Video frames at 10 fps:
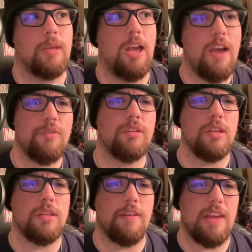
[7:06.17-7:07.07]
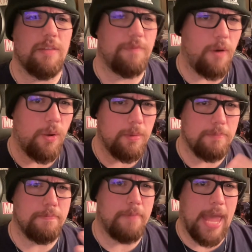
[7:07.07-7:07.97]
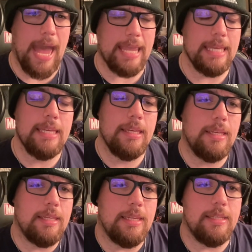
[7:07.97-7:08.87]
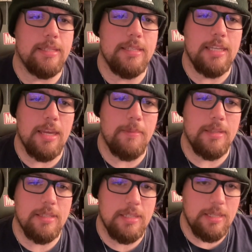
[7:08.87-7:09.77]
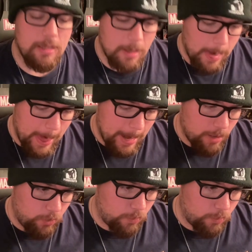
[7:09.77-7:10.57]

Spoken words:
Ever since I kind of fallen back into TMNT, we